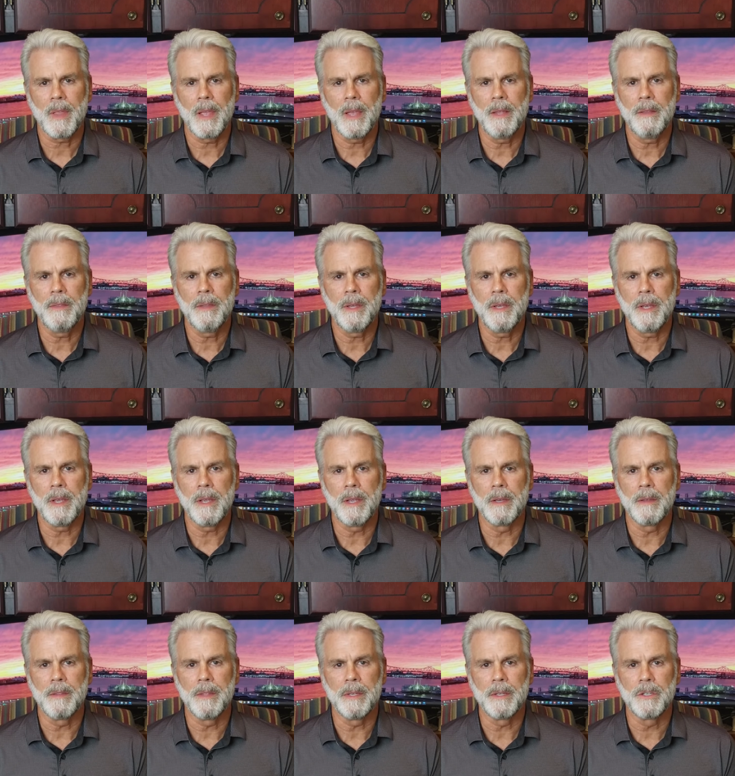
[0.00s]
And the,
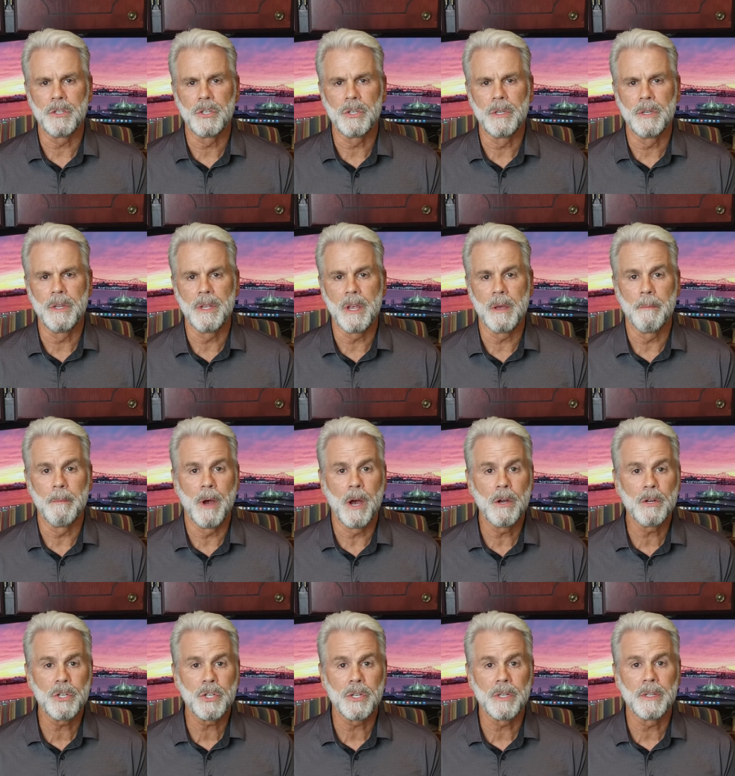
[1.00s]
the, the
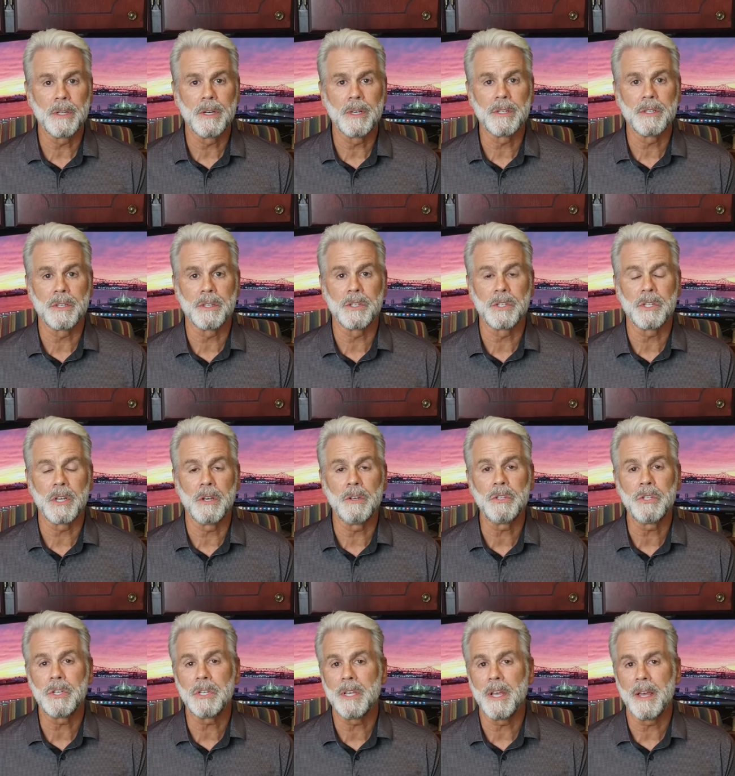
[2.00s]
emotion that is
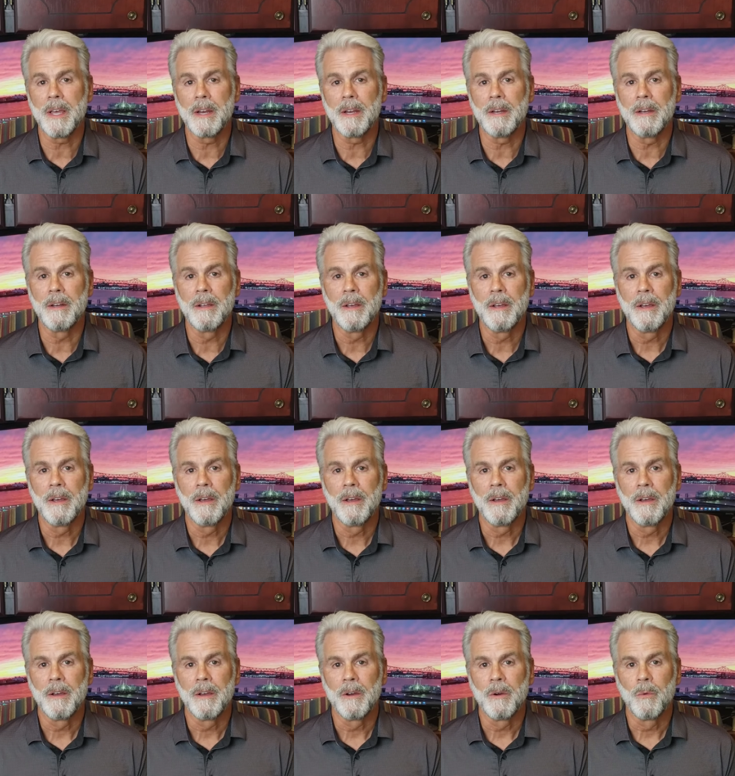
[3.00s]
associated
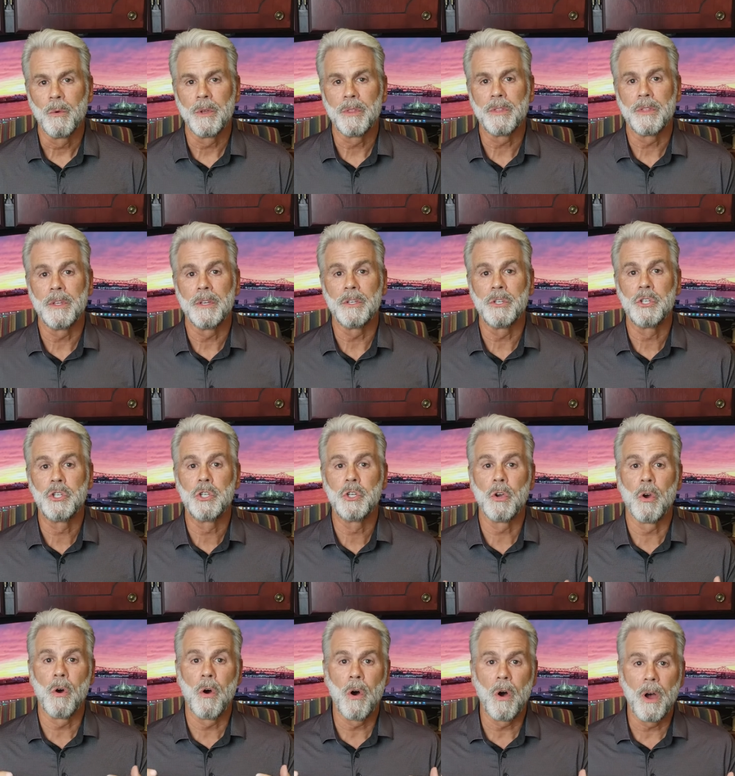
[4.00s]
with the
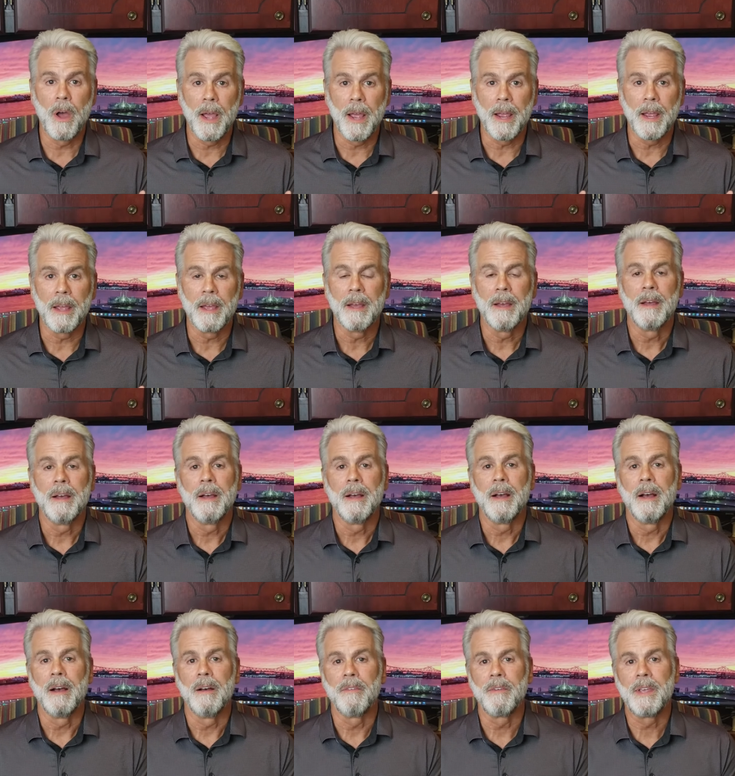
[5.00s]
joy
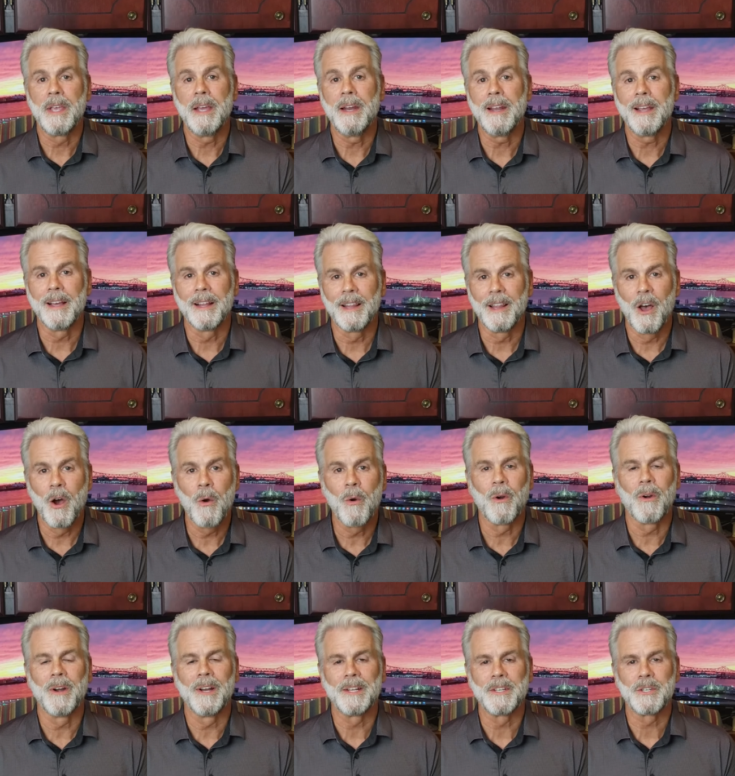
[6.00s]
of getting a
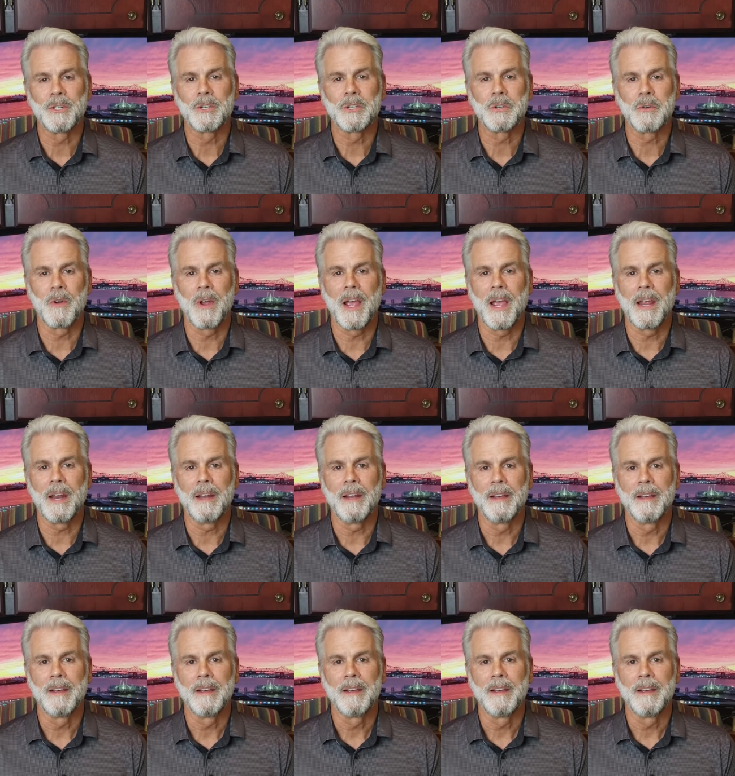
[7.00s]
lower interest rate